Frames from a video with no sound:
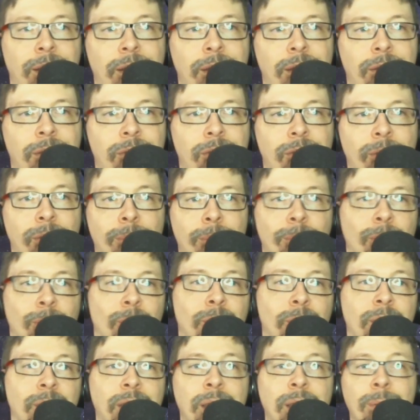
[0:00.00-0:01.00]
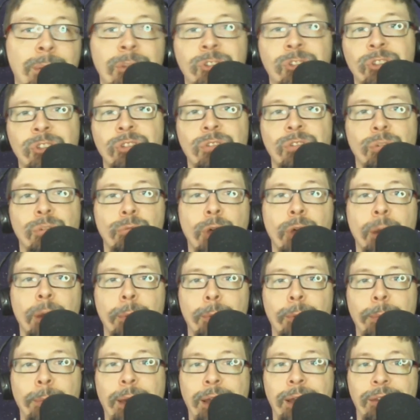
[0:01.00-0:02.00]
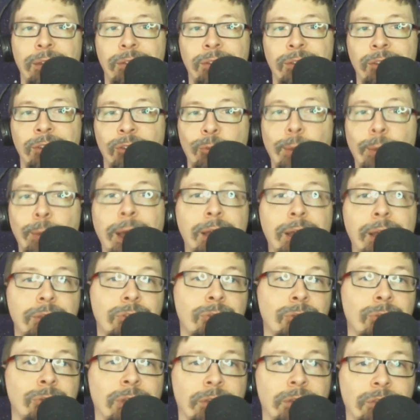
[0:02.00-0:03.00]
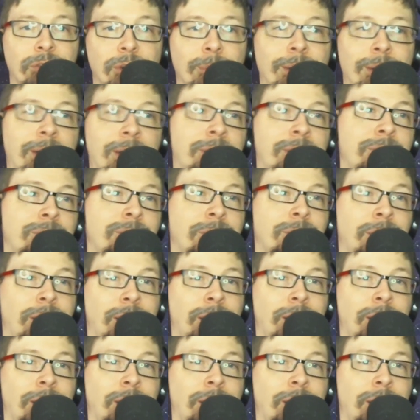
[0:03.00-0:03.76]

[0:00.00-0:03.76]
Some early images of Robert Pattinson's Batsuit have come out,